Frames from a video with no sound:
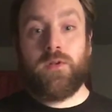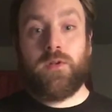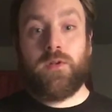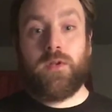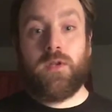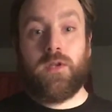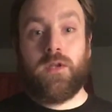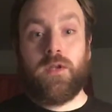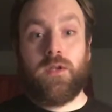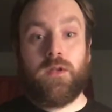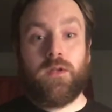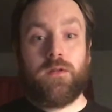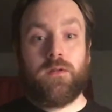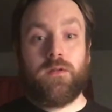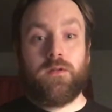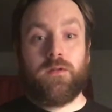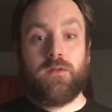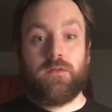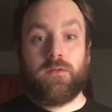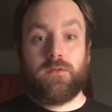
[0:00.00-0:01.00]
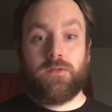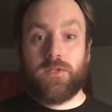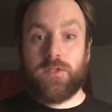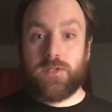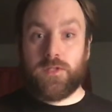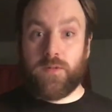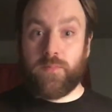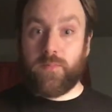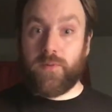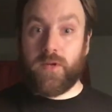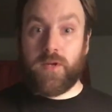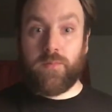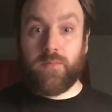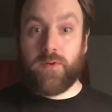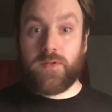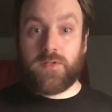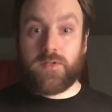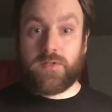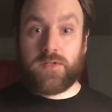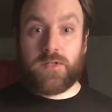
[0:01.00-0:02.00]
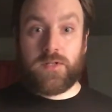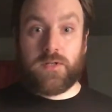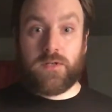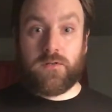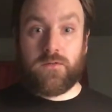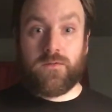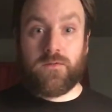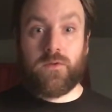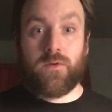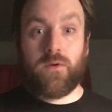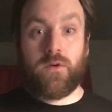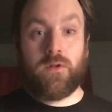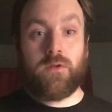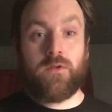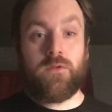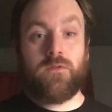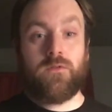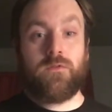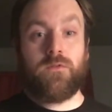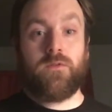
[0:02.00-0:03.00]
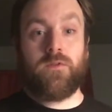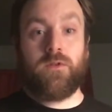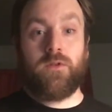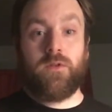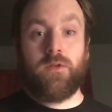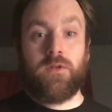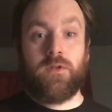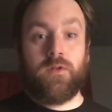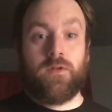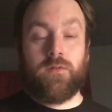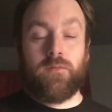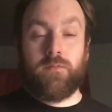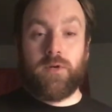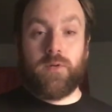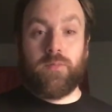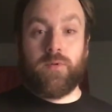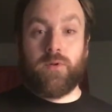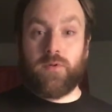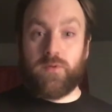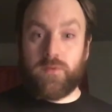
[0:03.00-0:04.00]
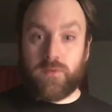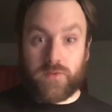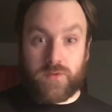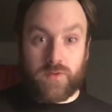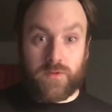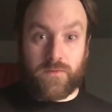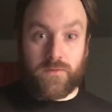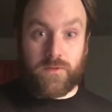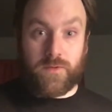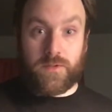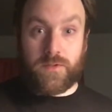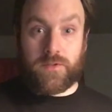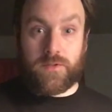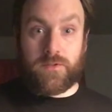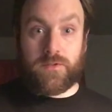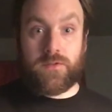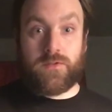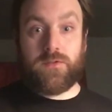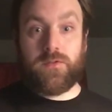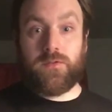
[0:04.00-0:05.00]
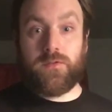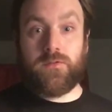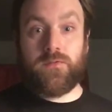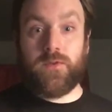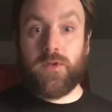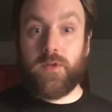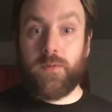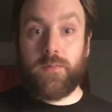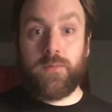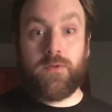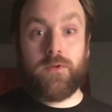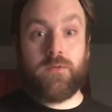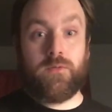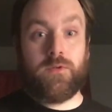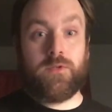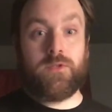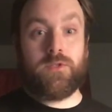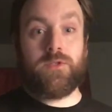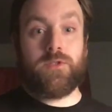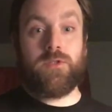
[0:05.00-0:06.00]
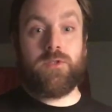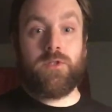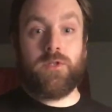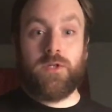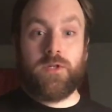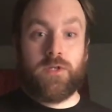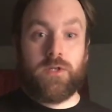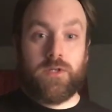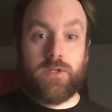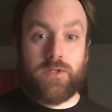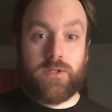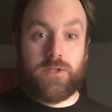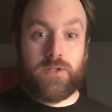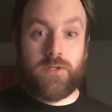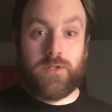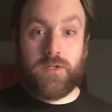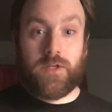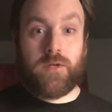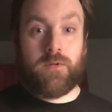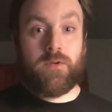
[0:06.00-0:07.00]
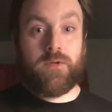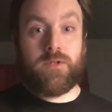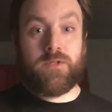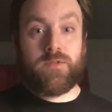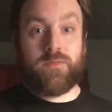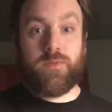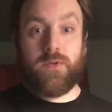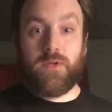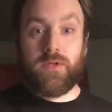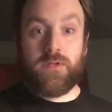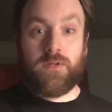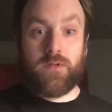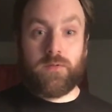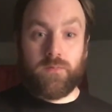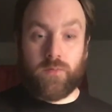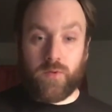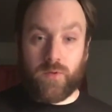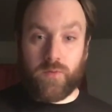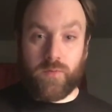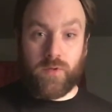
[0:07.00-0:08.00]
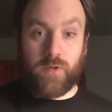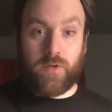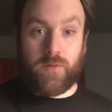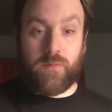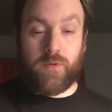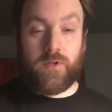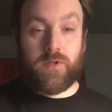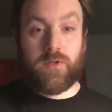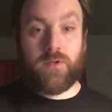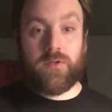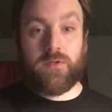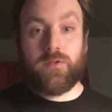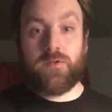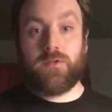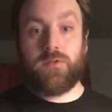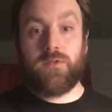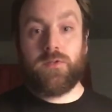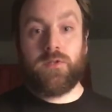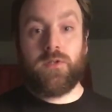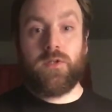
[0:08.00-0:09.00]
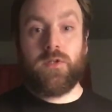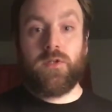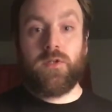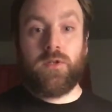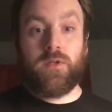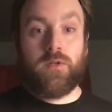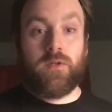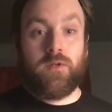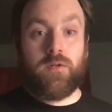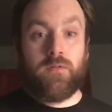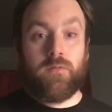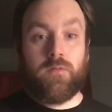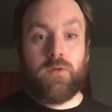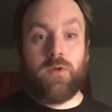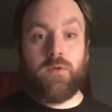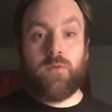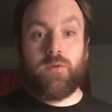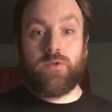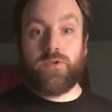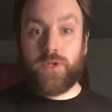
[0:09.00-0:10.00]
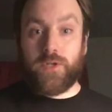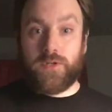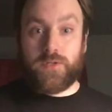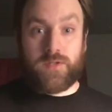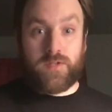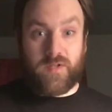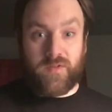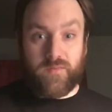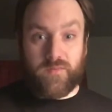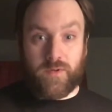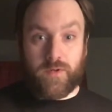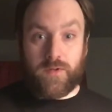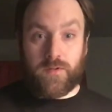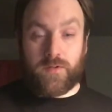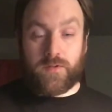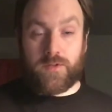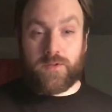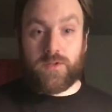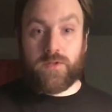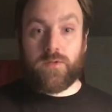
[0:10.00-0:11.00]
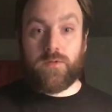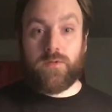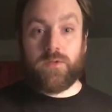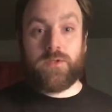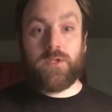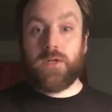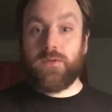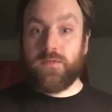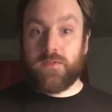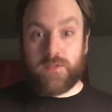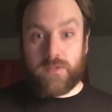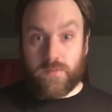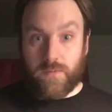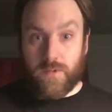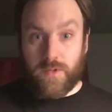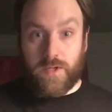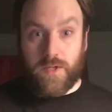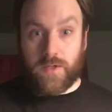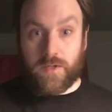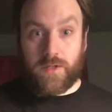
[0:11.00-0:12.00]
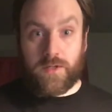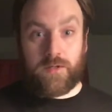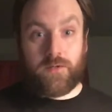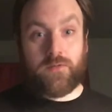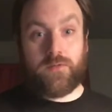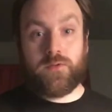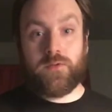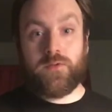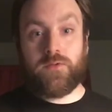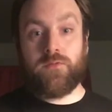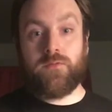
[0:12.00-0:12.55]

and she's out buying presents now for all of my brother's girlfriend's family, which she did not want to spend more money because we were trying to save money this year, which obviously we can't now, so...